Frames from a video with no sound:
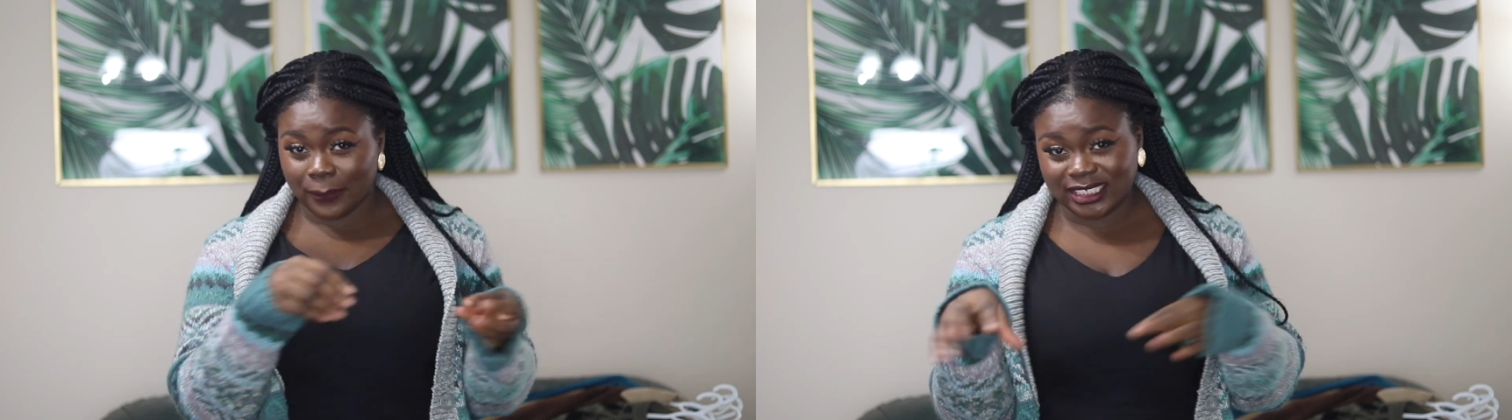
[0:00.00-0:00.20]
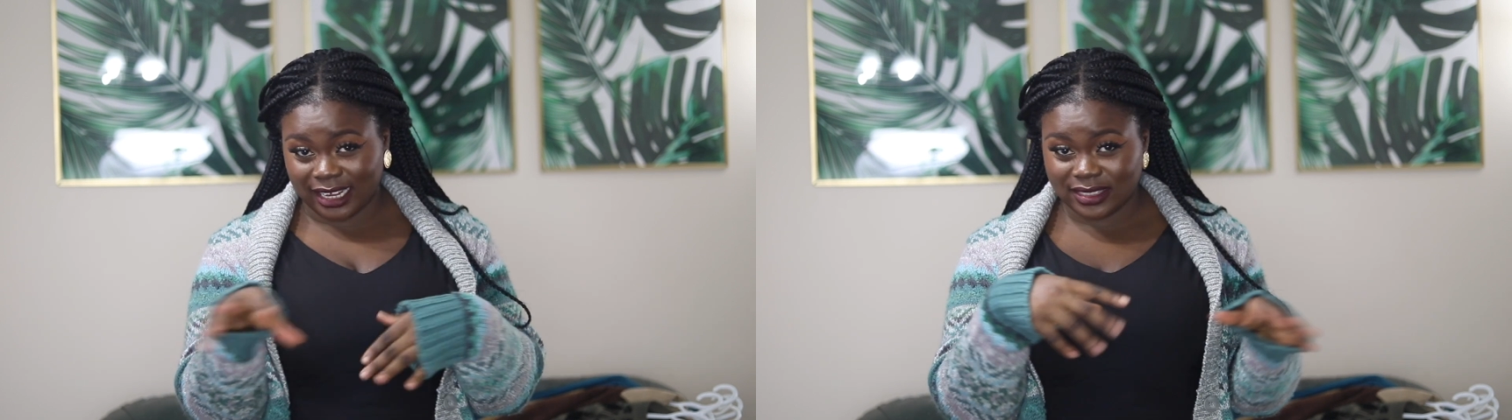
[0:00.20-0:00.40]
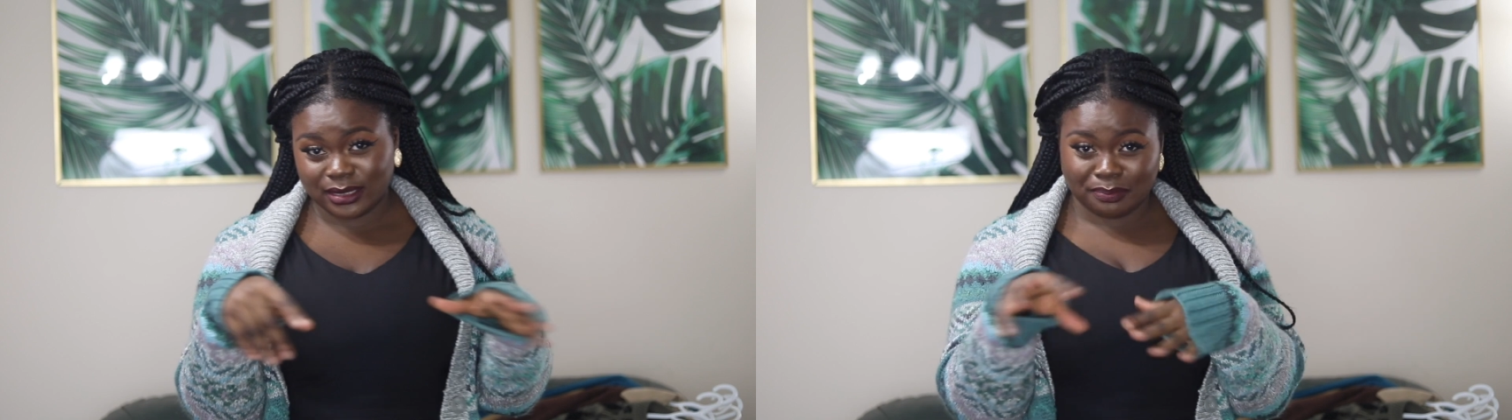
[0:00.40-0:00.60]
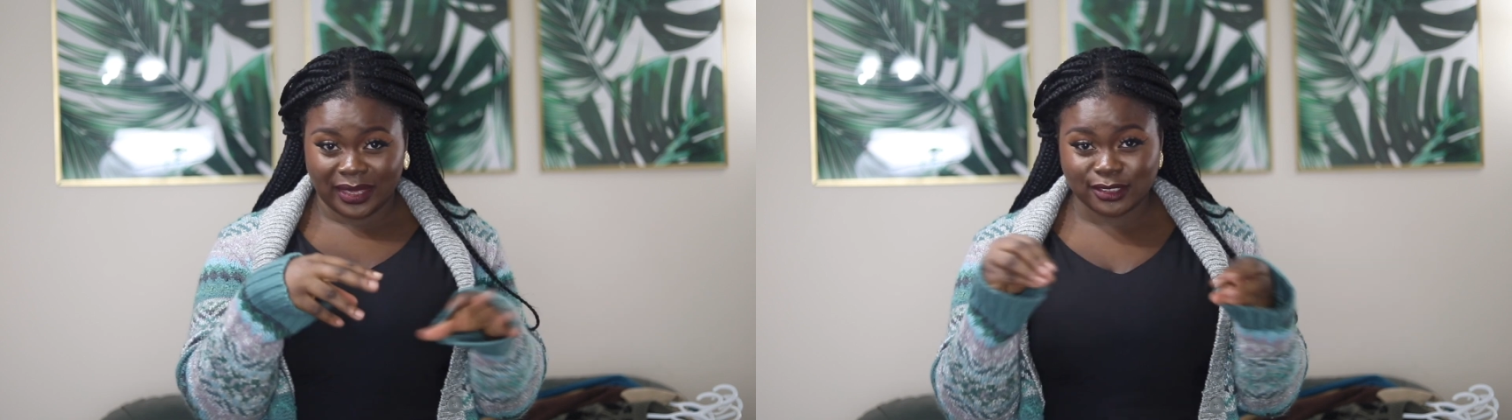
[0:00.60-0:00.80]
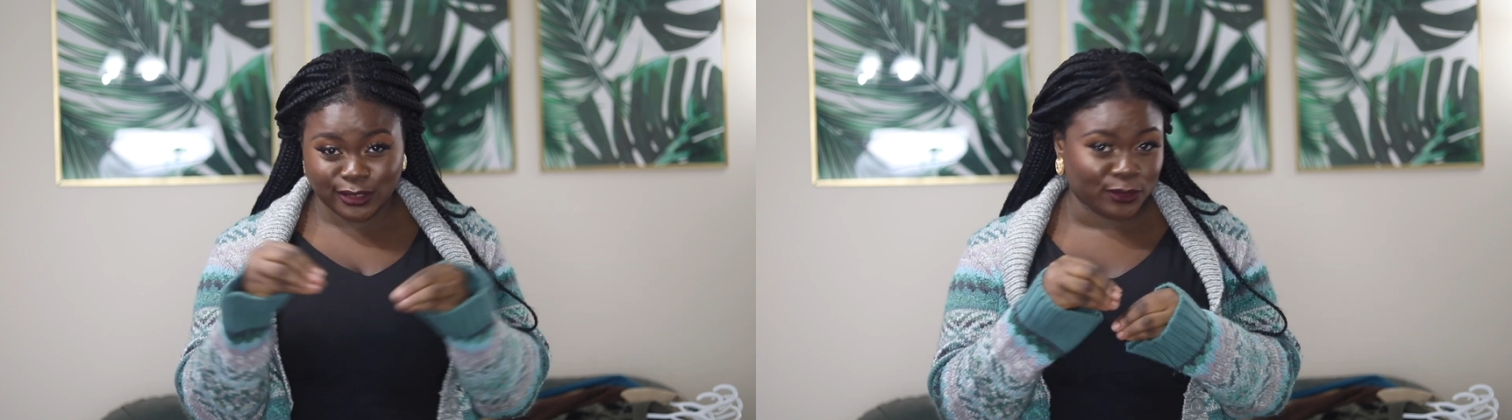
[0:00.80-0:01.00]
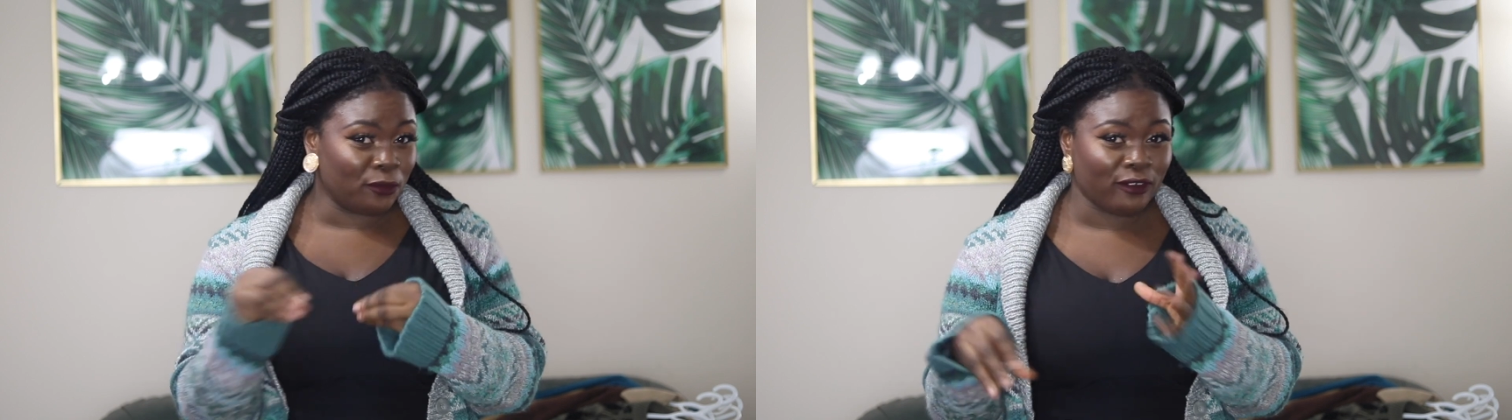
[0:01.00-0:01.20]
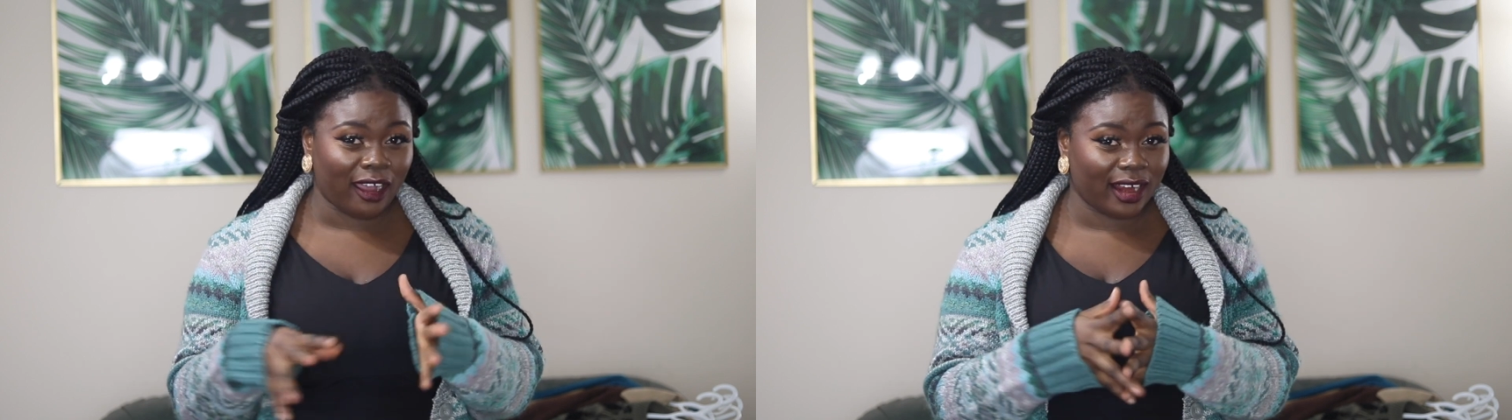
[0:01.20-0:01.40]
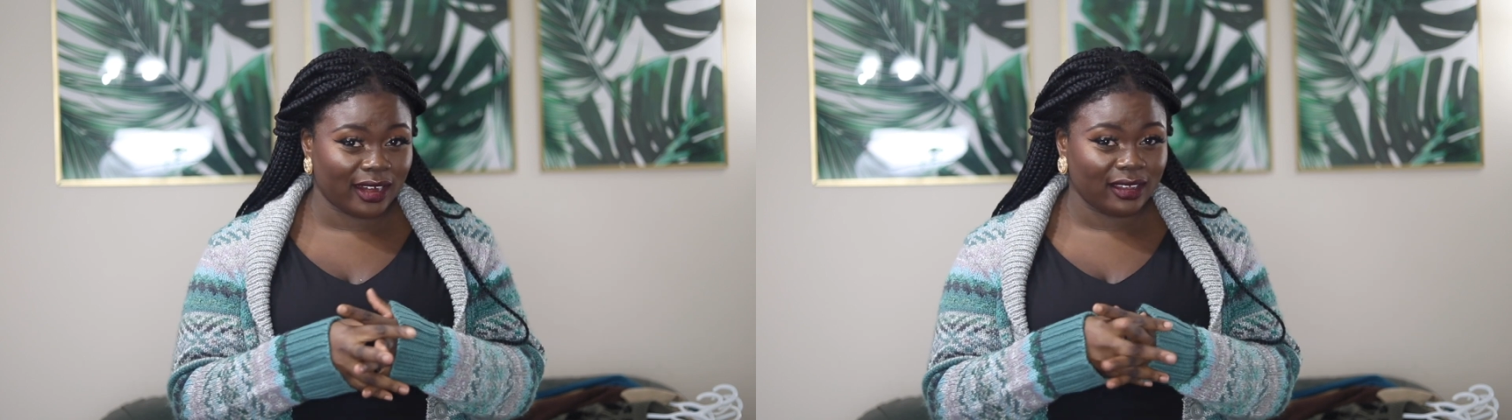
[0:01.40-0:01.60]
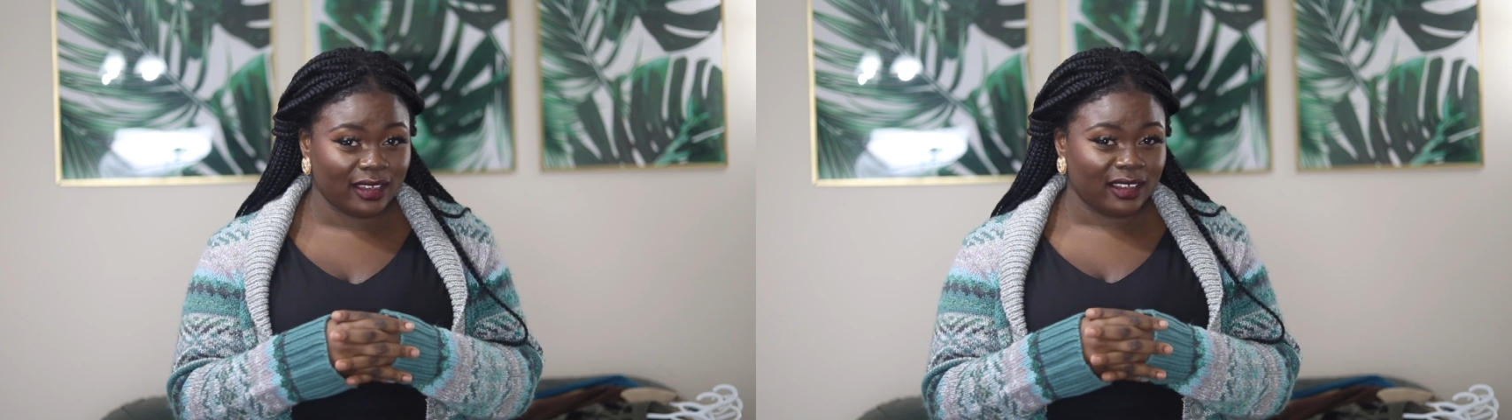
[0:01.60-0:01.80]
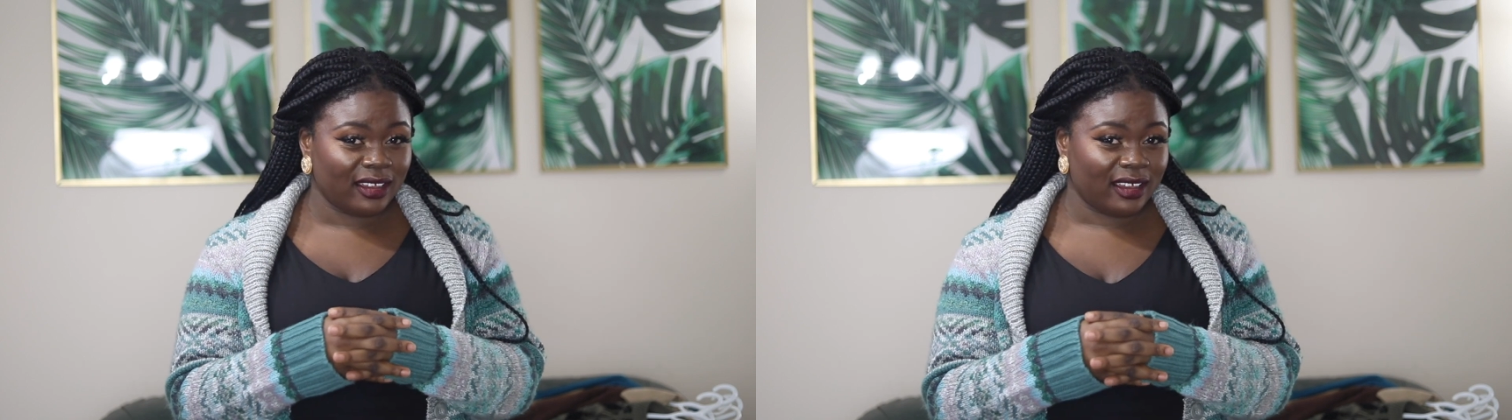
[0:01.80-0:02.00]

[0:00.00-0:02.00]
much I've spent so far?